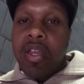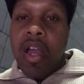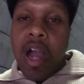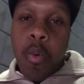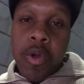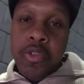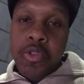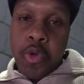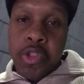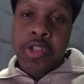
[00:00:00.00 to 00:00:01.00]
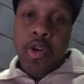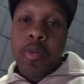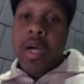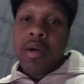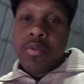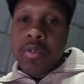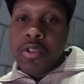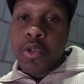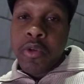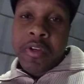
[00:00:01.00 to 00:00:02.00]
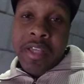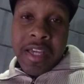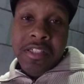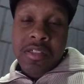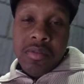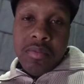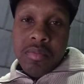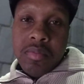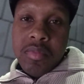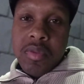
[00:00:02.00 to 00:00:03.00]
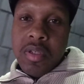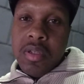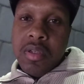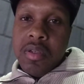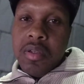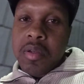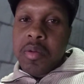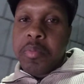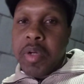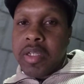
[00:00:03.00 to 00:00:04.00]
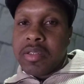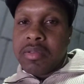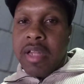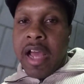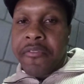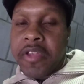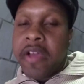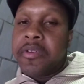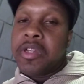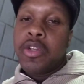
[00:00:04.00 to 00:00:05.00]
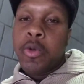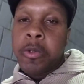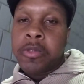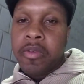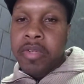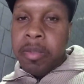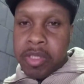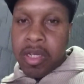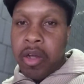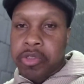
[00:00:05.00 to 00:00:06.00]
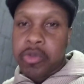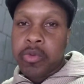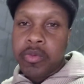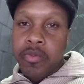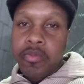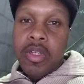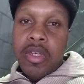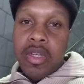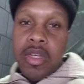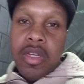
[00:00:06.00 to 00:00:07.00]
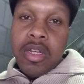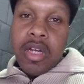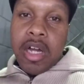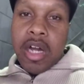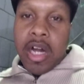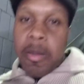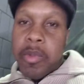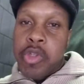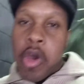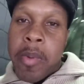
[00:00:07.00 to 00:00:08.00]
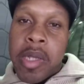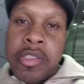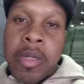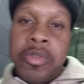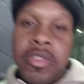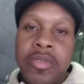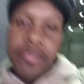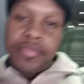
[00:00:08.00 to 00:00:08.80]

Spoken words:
I was going to do a show about unification, but after having the news of Nipsey Hussle, I'm going to talk about something